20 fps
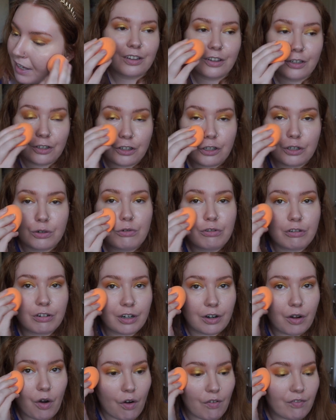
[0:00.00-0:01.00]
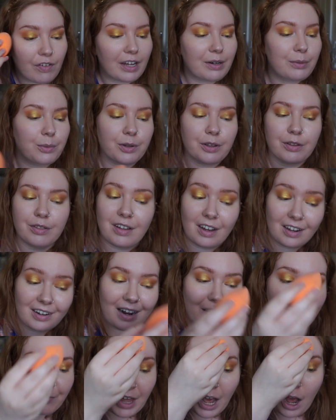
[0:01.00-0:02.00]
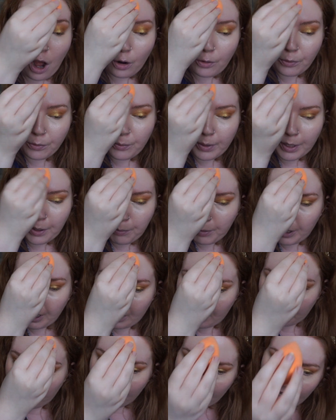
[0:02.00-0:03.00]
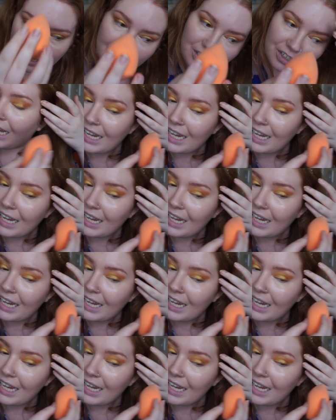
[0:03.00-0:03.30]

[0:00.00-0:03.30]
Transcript: The children of Edward III have their own Wikipedia page.